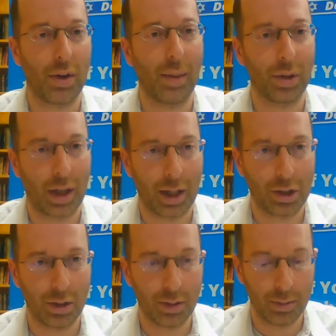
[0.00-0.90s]

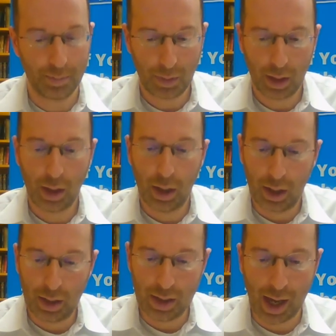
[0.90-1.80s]
obligation.
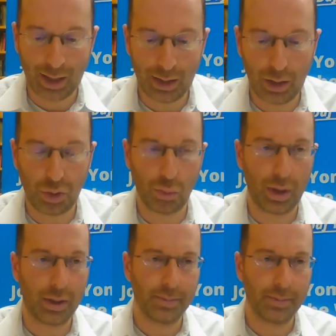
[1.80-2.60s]
93.